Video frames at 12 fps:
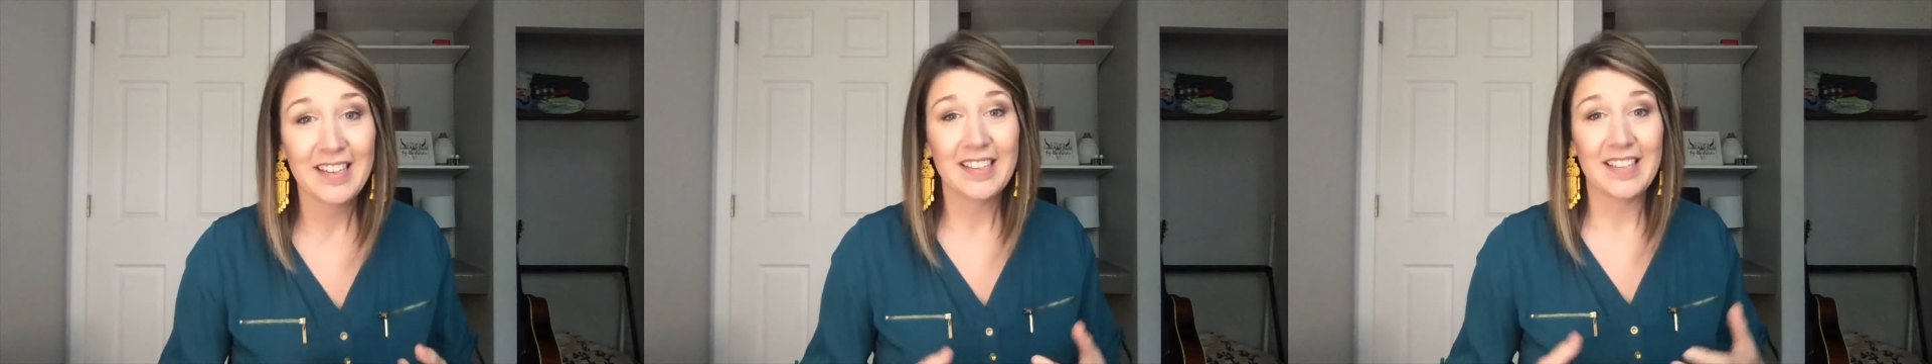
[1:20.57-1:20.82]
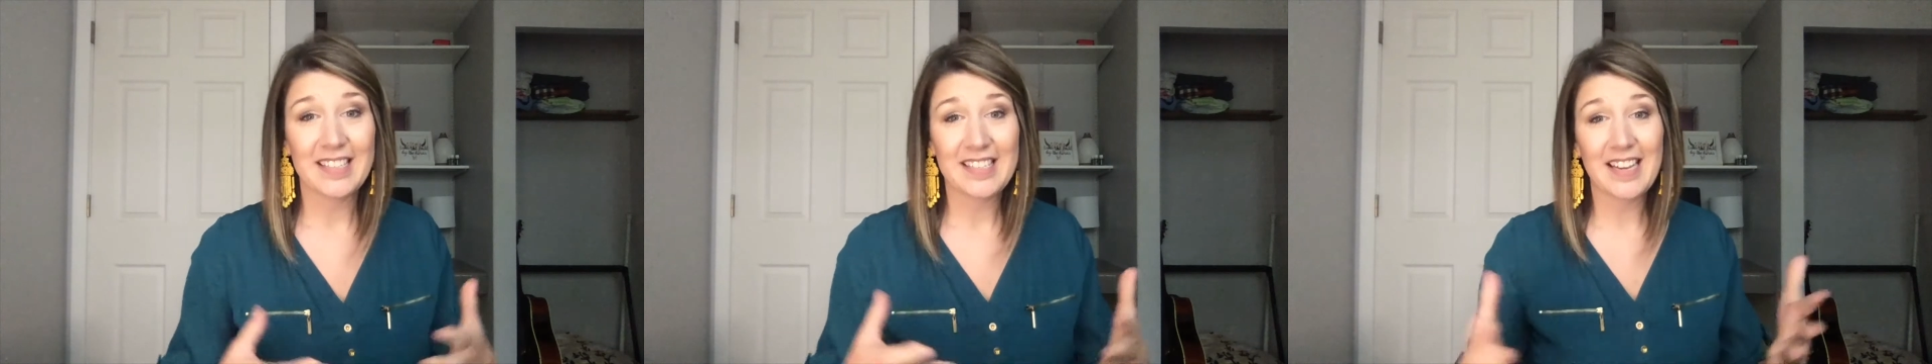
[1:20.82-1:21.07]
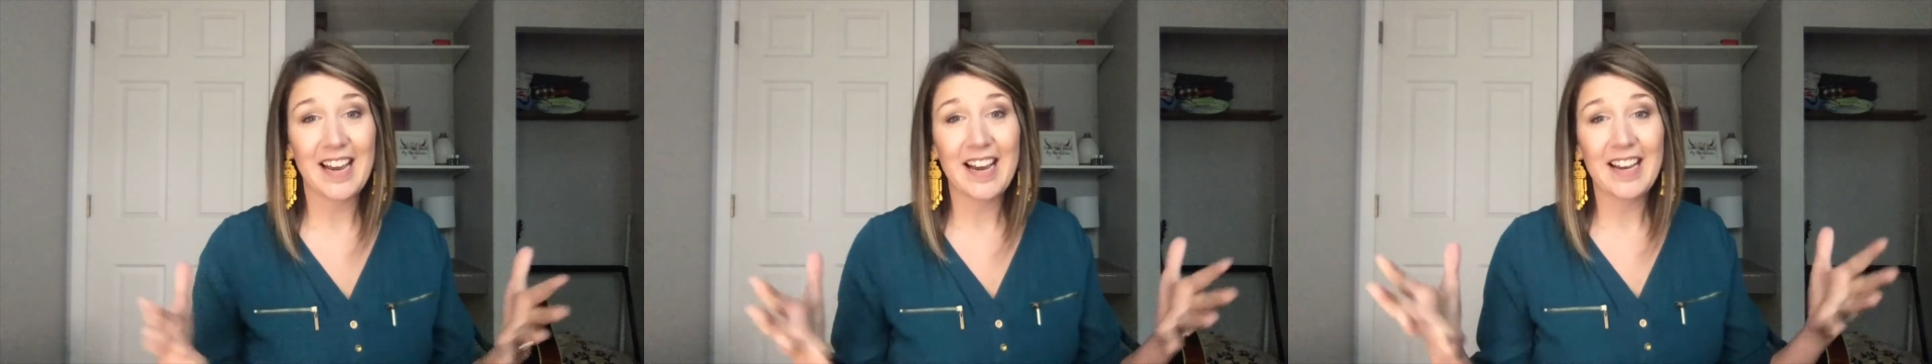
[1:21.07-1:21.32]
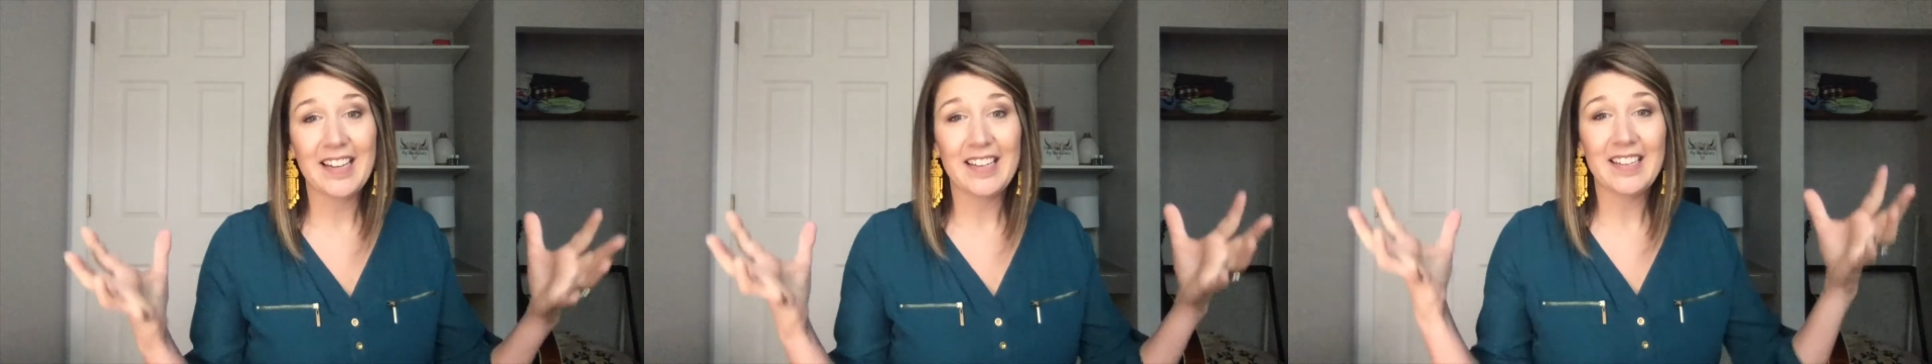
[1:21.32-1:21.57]
The
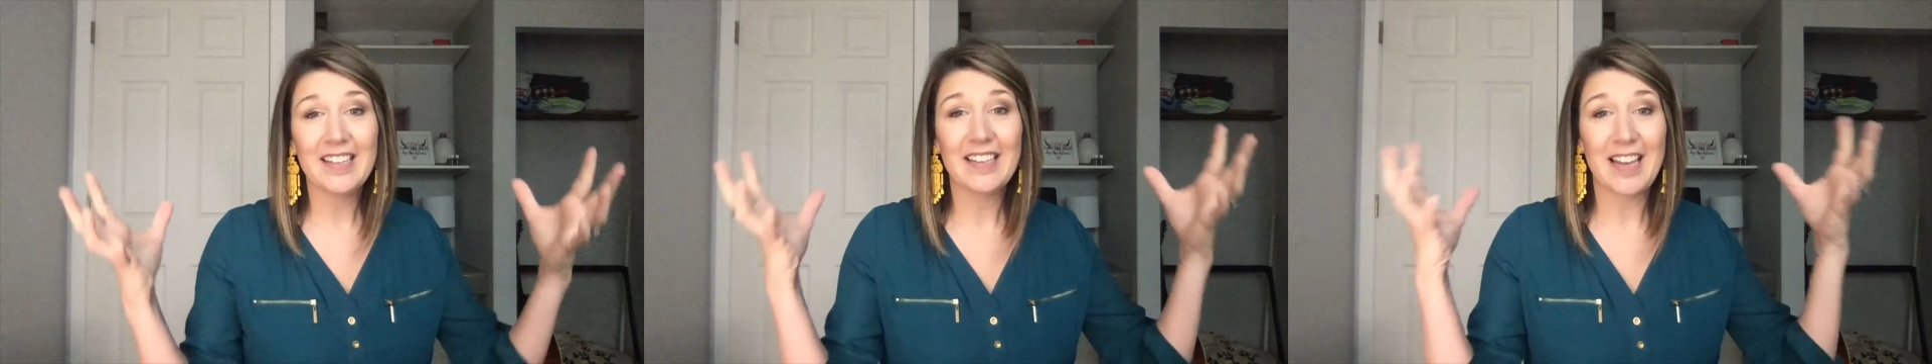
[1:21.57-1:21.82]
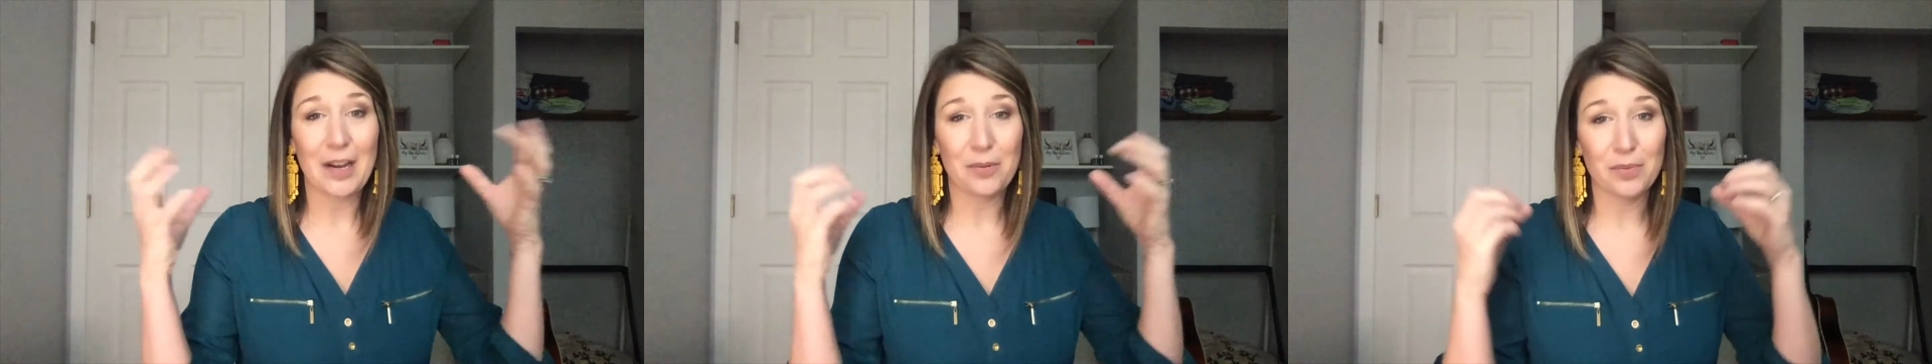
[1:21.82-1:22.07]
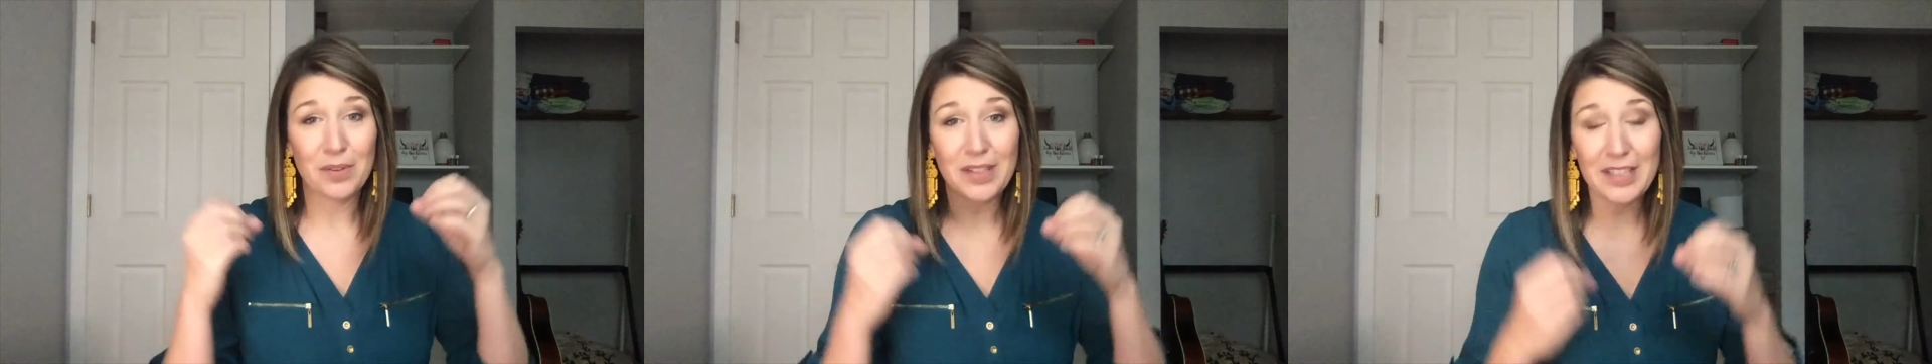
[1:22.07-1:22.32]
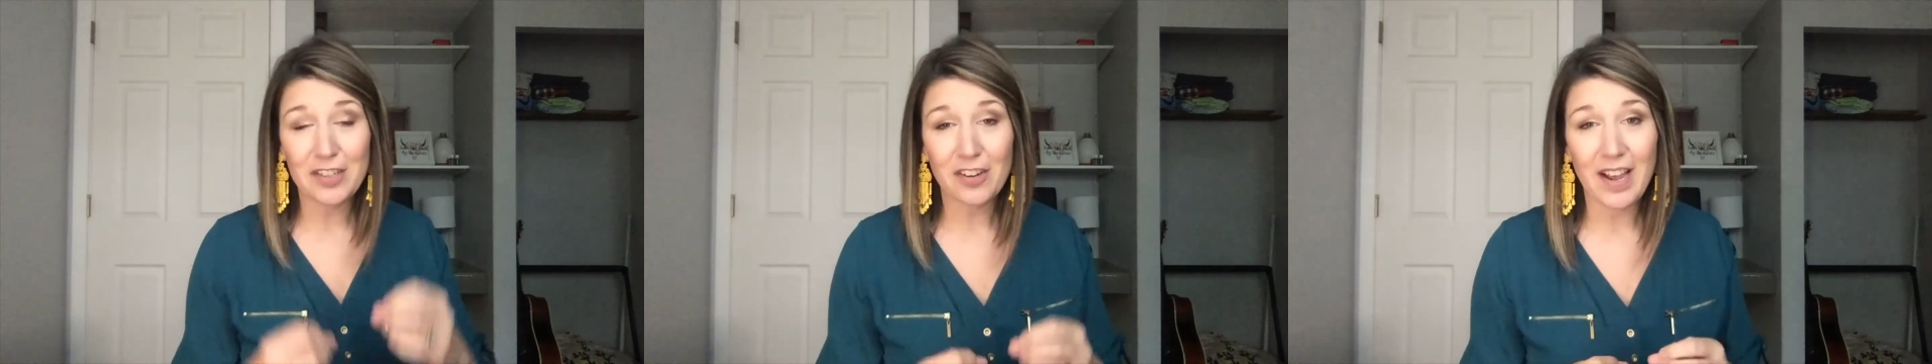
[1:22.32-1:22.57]
sky got really
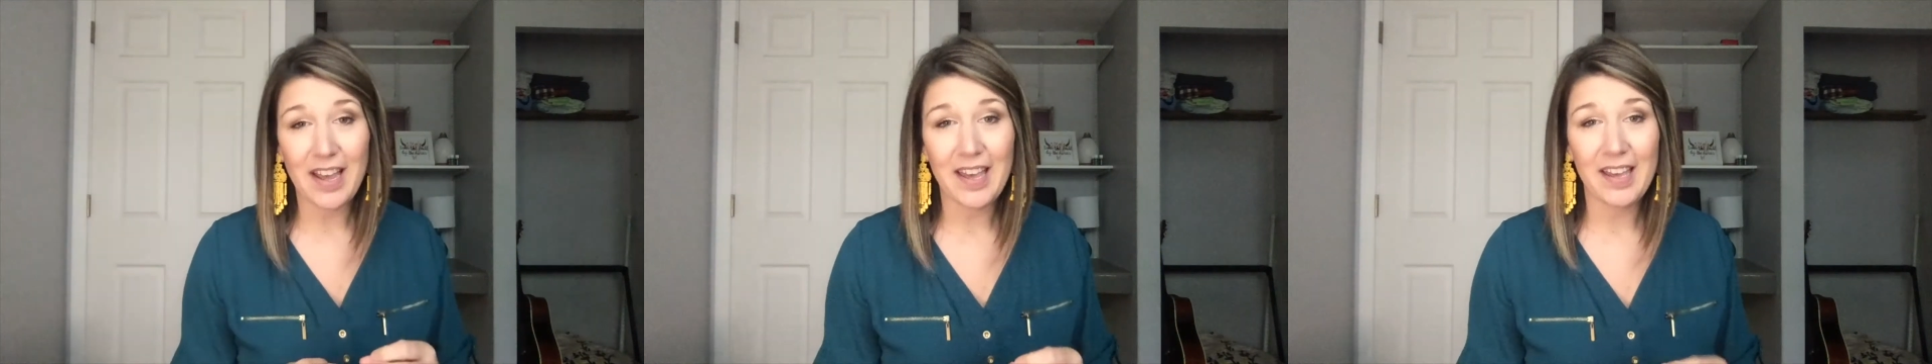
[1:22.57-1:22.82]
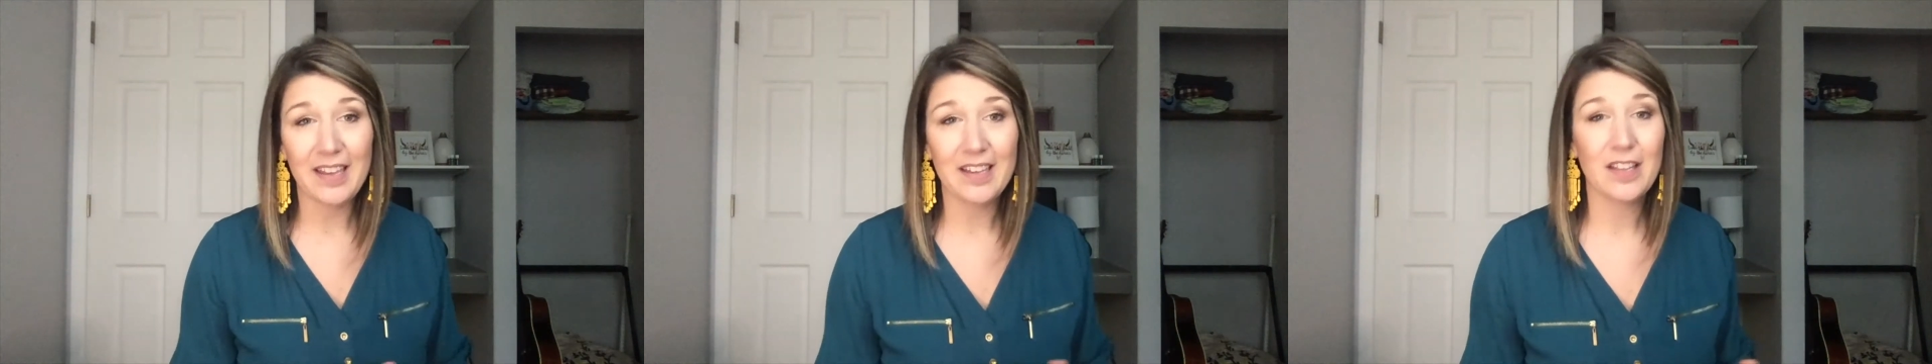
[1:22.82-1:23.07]
gray,